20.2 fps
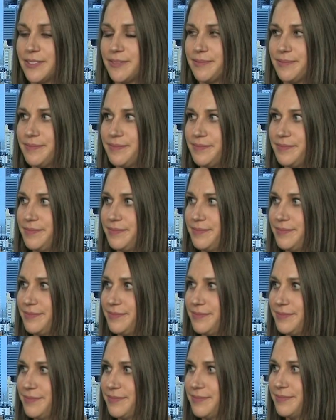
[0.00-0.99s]

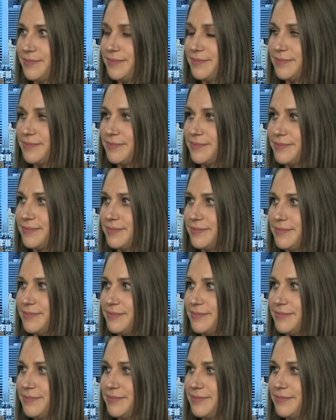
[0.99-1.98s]

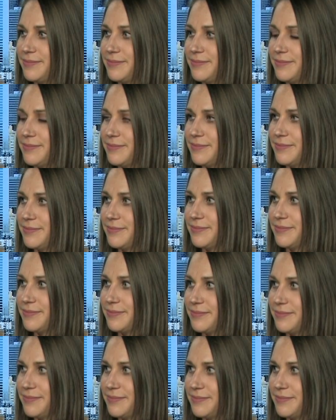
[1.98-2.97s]

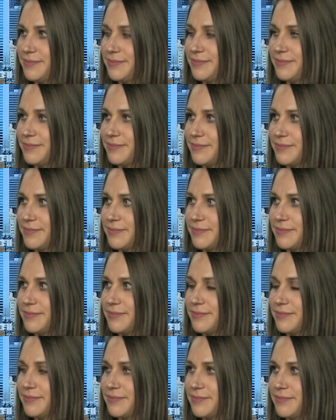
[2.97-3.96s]

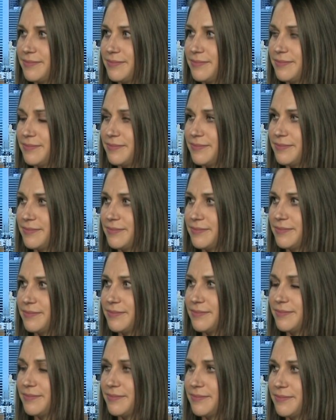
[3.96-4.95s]

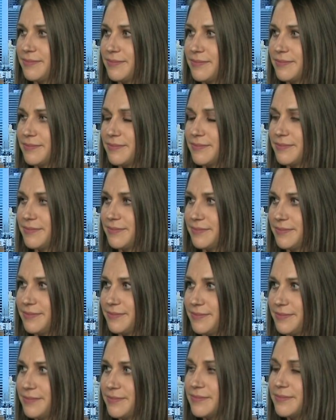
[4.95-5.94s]

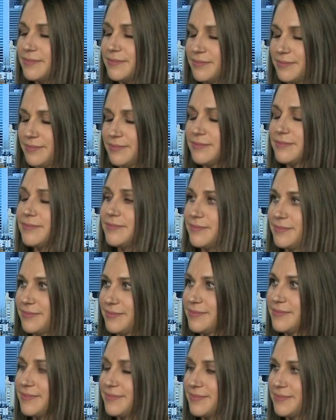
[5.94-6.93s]

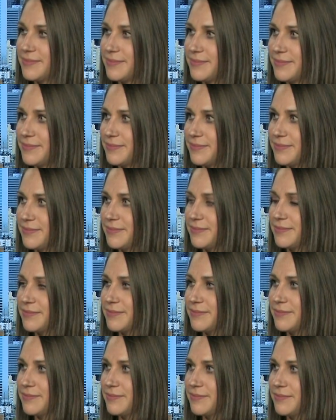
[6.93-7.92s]

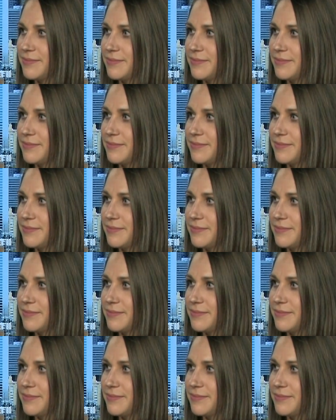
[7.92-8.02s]
[no speech]